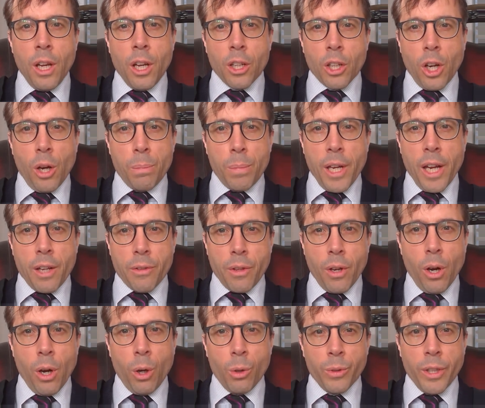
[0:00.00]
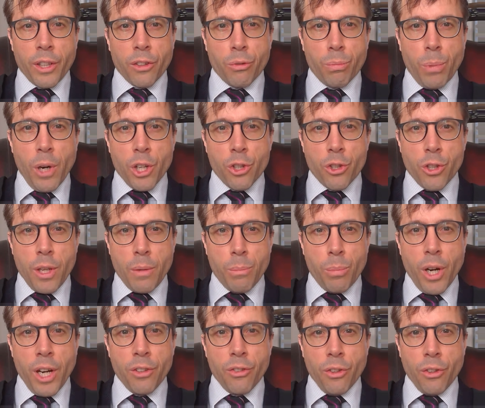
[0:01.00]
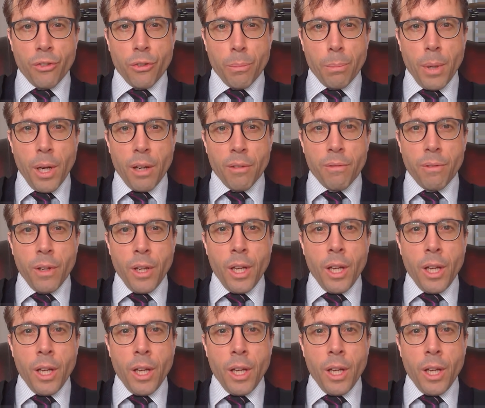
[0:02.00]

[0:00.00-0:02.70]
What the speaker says: copy out the whole expression in braces above